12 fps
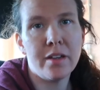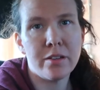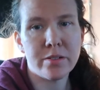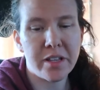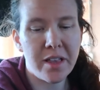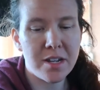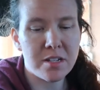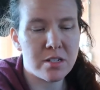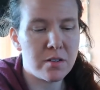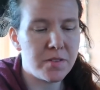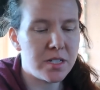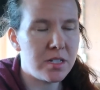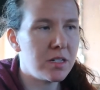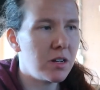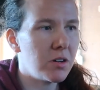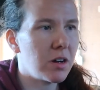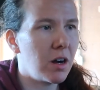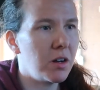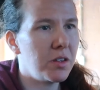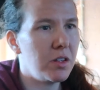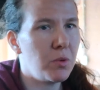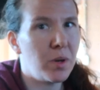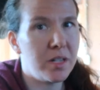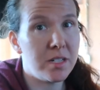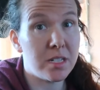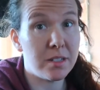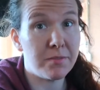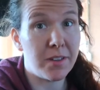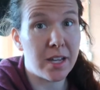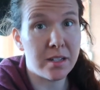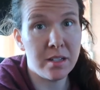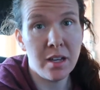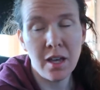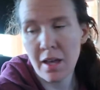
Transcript: There's a lot of surfaces in your car that you want to disinfect,